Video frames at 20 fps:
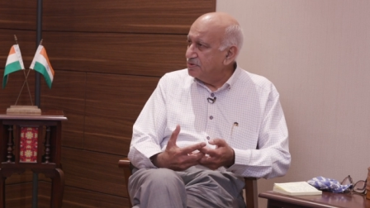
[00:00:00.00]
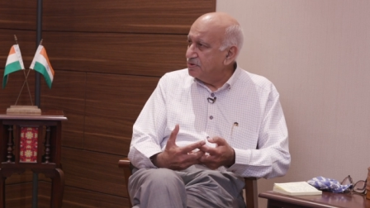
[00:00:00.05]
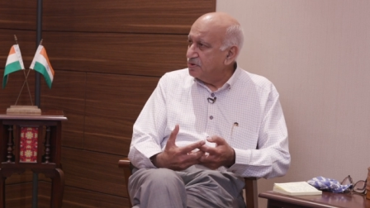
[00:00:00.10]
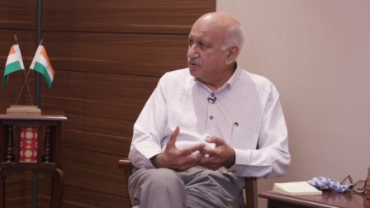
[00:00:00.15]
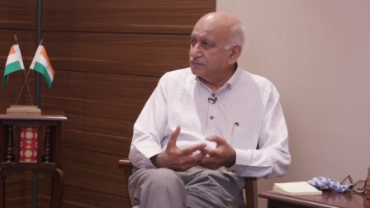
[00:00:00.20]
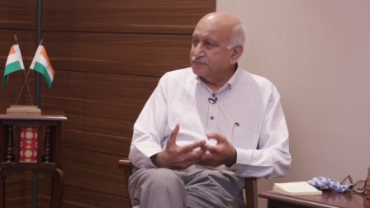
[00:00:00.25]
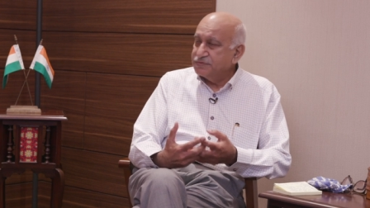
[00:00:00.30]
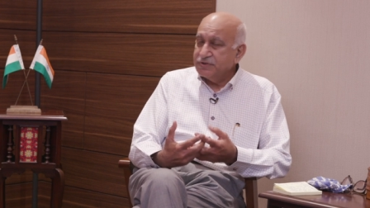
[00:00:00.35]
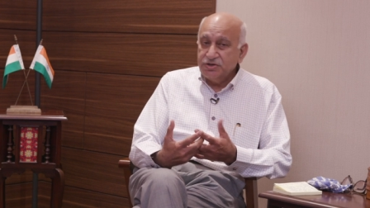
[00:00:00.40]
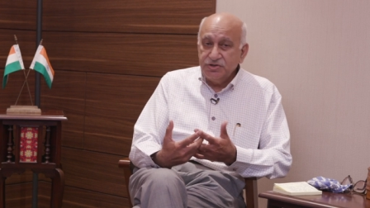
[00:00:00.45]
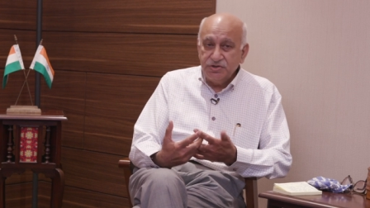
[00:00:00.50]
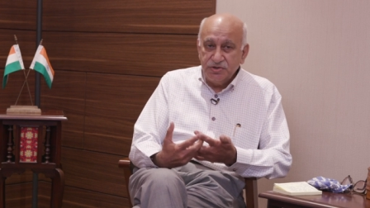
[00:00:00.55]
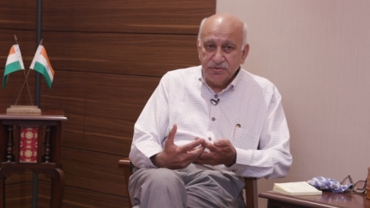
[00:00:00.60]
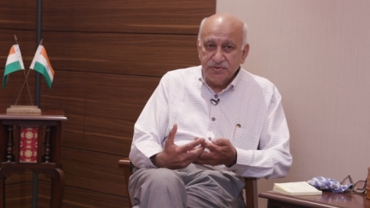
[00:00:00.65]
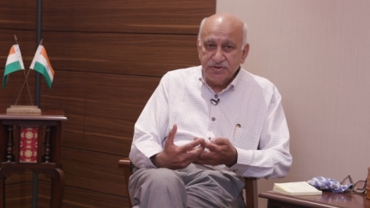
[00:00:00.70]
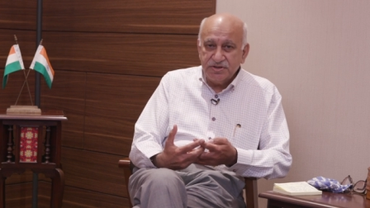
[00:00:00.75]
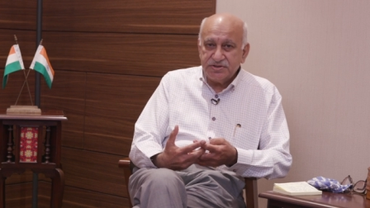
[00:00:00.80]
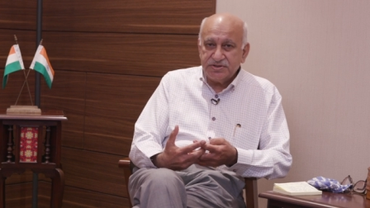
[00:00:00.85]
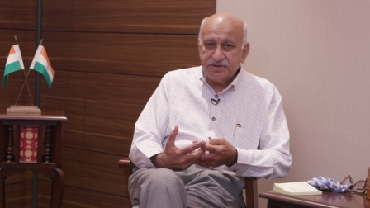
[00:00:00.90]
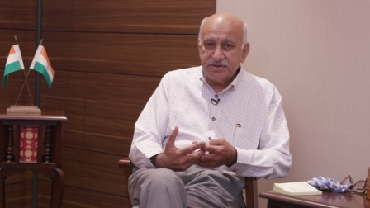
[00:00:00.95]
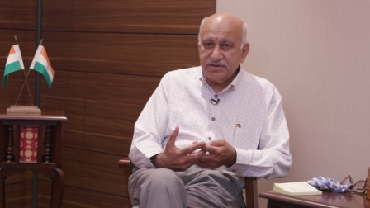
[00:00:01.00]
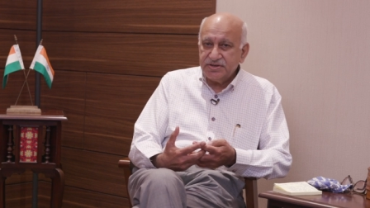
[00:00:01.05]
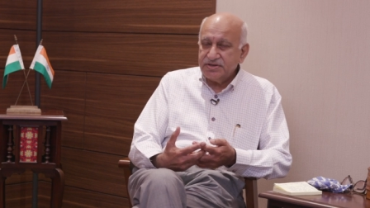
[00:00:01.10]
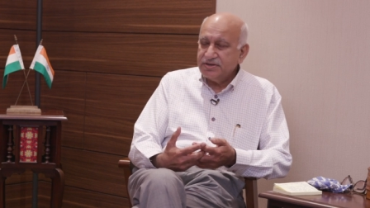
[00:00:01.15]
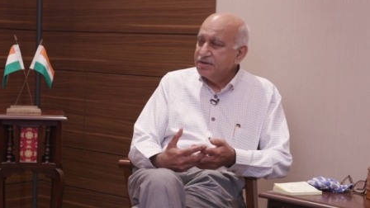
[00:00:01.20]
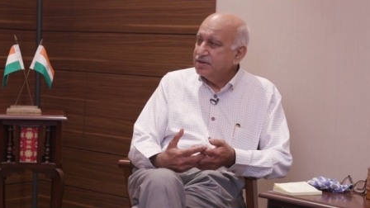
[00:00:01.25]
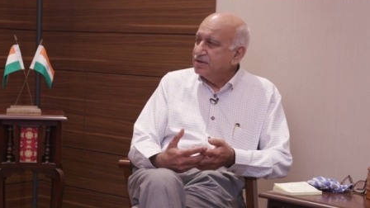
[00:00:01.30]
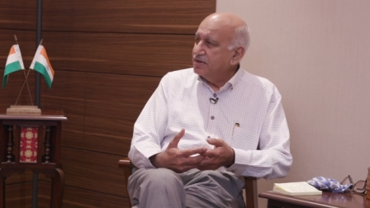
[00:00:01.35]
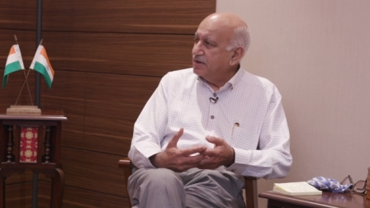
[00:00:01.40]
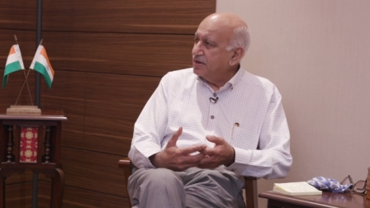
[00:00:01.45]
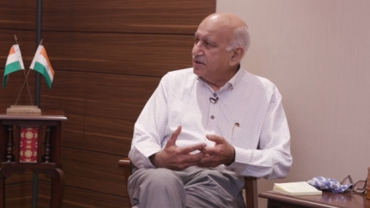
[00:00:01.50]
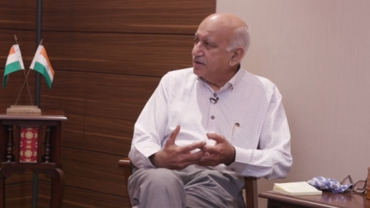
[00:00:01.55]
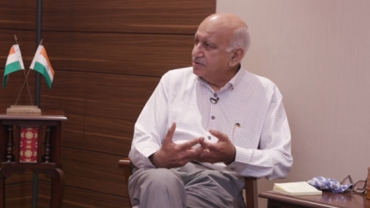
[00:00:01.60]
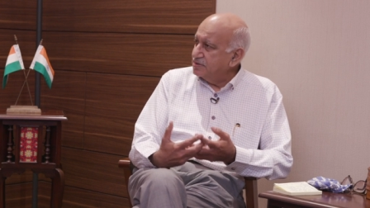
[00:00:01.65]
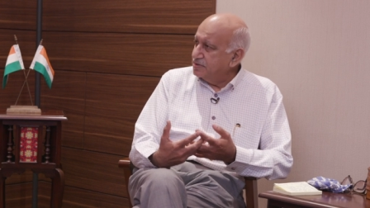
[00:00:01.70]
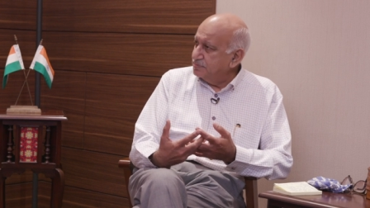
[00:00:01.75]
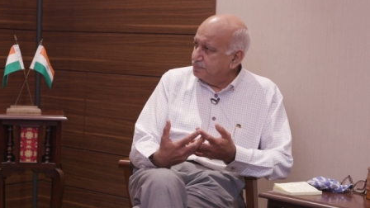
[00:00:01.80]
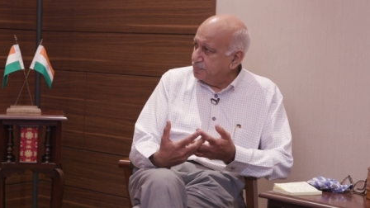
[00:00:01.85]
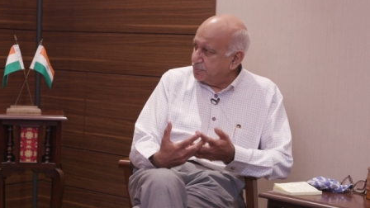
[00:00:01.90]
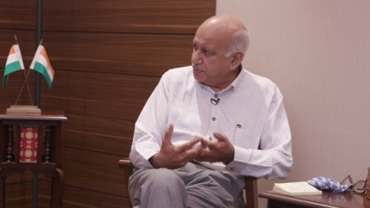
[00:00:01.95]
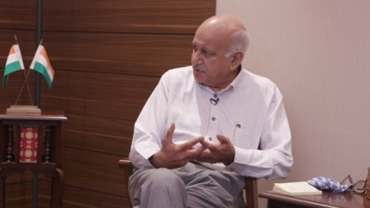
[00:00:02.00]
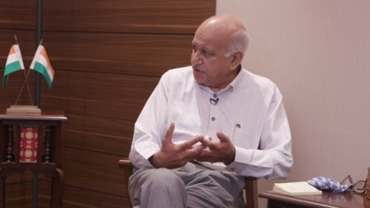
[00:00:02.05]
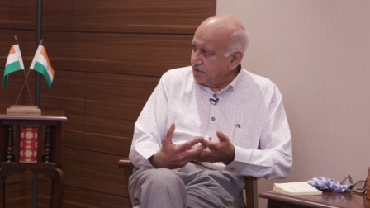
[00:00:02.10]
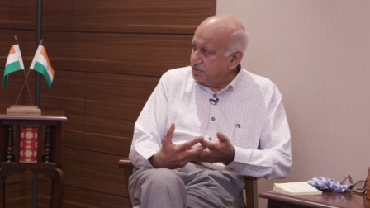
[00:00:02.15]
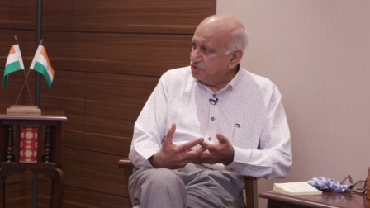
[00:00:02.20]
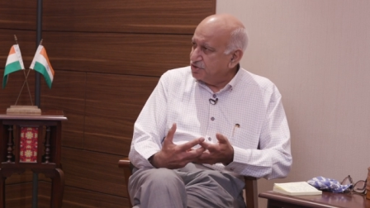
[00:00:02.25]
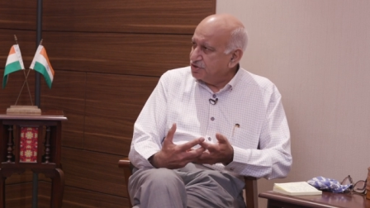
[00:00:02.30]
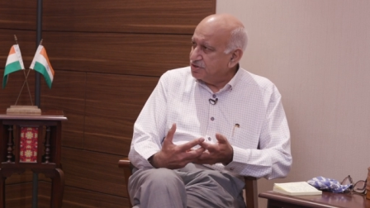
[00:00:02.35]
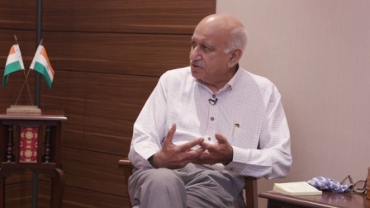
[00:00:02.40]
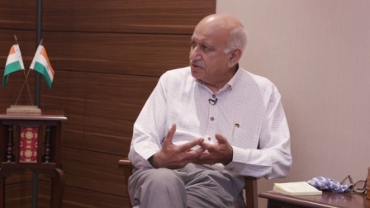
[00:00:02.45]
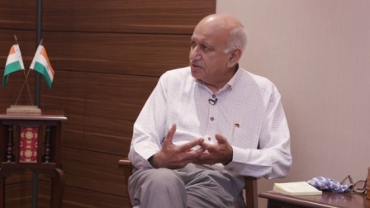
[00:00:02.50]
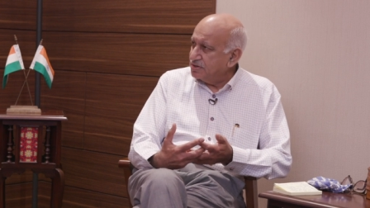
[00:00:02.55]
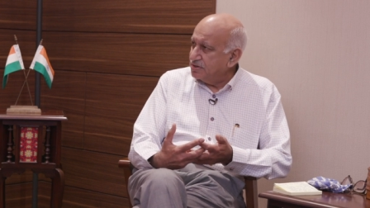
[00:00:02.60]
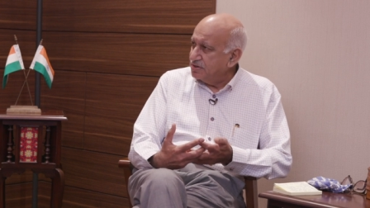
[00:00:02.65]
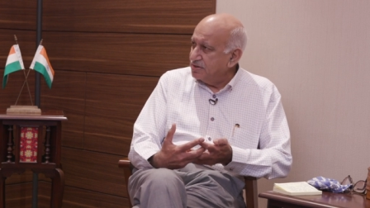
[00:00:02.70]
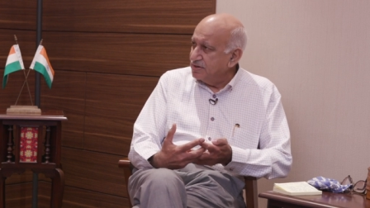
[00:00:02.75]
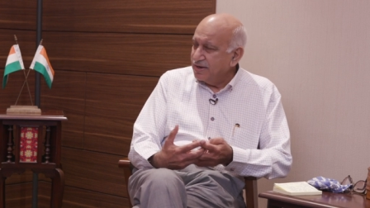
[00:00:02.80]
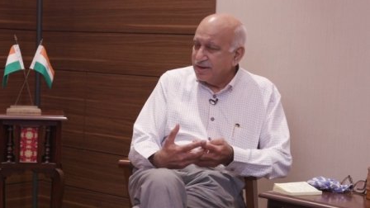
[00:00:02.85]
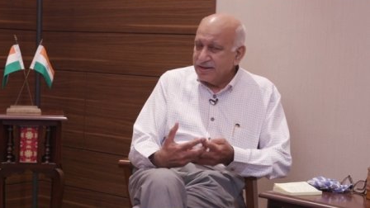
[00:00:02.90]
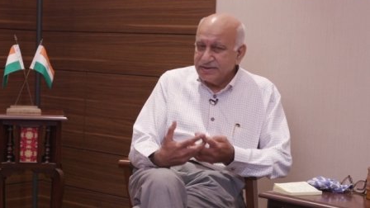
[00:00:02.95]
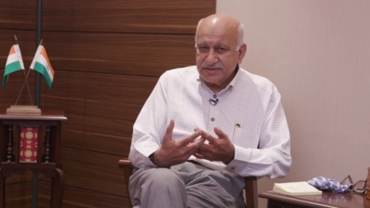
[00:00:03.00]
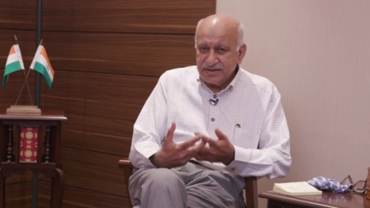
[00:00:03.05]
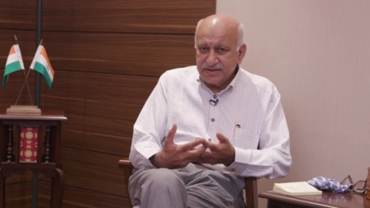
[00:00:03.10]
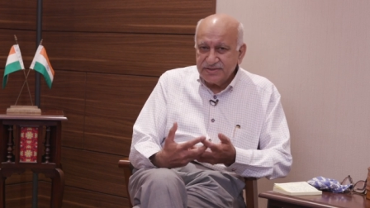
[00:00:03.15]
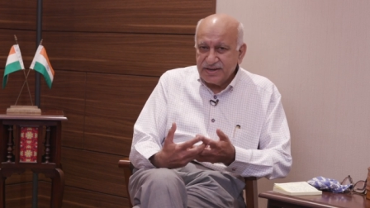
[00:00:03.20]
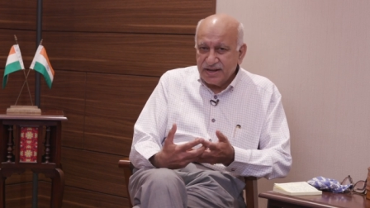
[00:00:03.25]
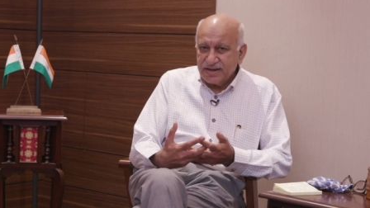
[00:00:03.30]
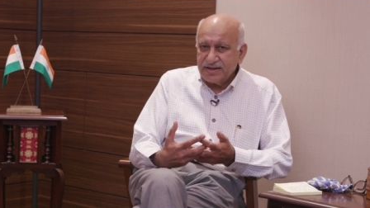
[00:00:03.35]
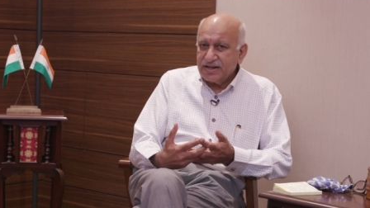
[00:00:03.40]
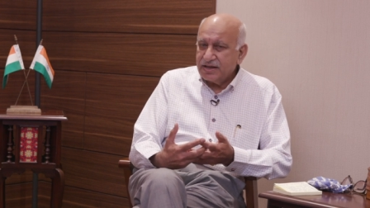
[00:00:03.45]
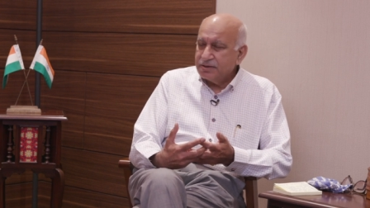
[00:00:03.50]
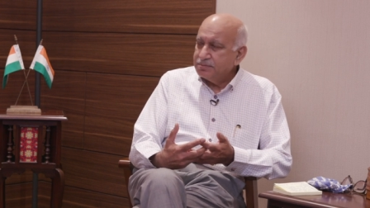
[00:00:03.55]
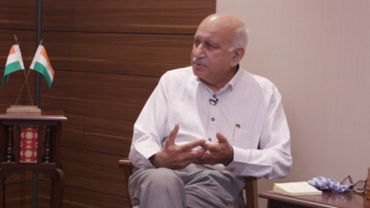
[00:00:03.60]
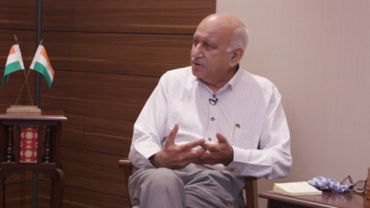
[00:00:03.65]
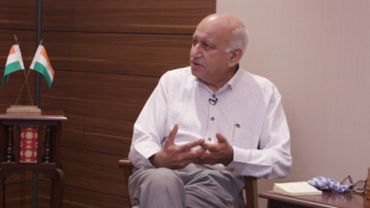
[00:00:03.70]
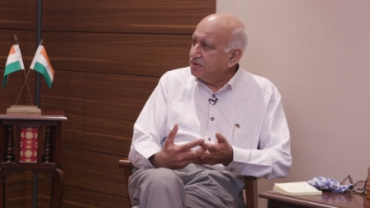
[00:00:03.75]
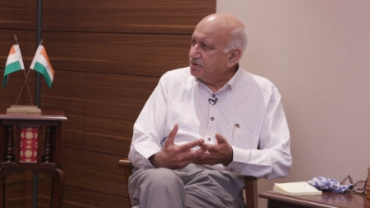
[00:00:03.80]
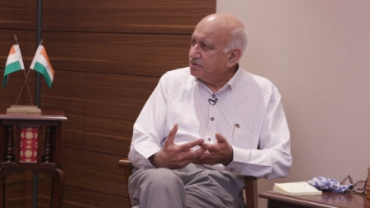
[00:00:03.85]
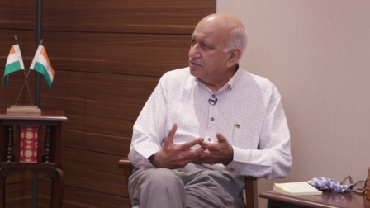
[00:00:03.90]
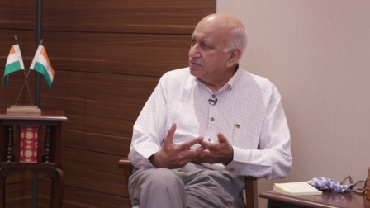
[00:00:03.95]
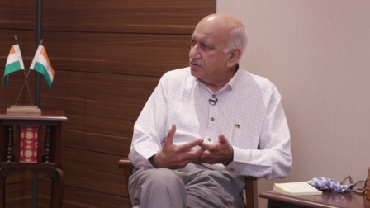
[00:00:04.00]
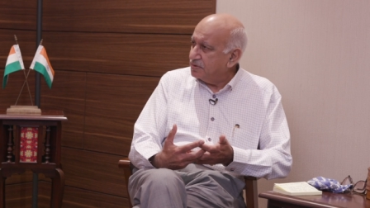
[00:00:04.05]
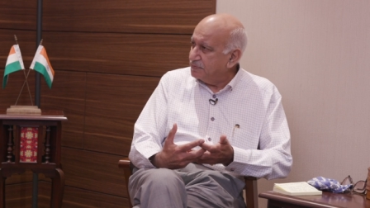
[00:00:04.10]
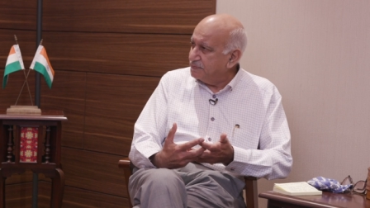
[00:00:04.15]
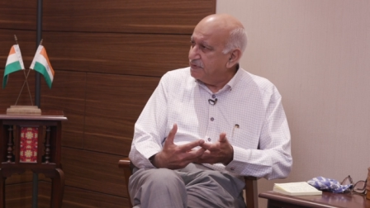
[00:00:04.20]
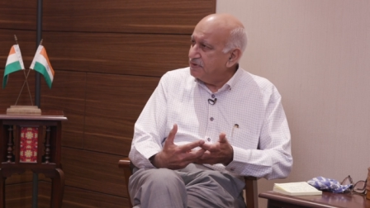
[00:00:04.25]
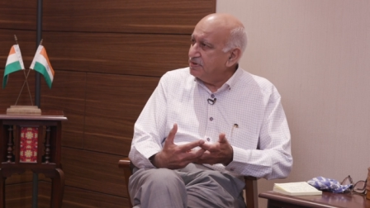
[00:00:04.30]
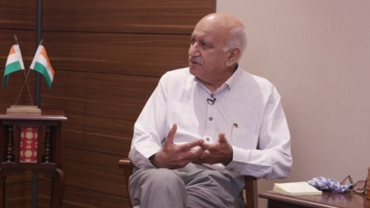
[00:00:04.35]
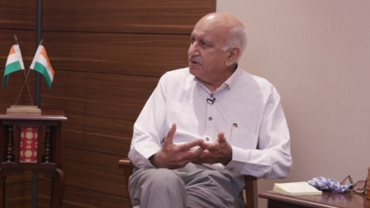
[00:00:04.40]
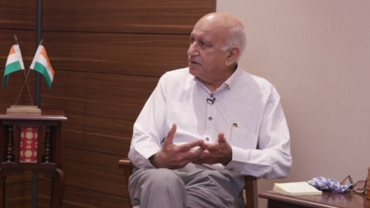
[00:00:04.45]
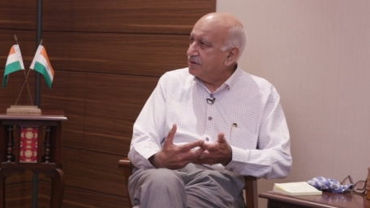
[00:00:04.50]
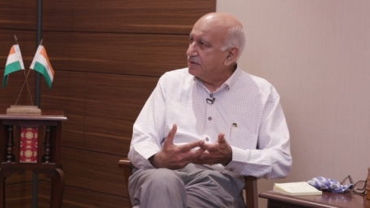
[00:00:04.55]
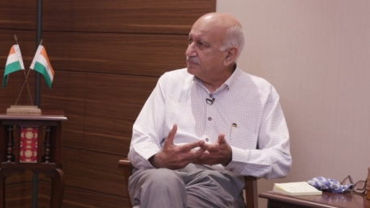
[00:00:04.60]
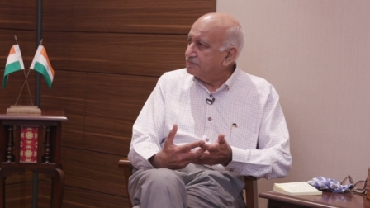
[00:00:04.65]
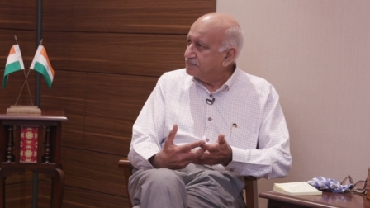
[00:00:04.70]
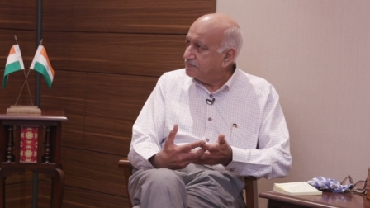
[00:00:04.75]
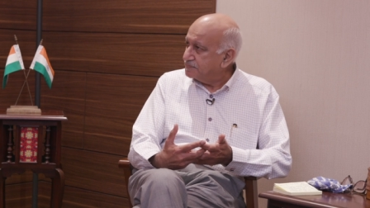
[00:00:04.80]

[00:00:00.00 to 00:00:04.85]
of the unity and the potential and the dynamic of India.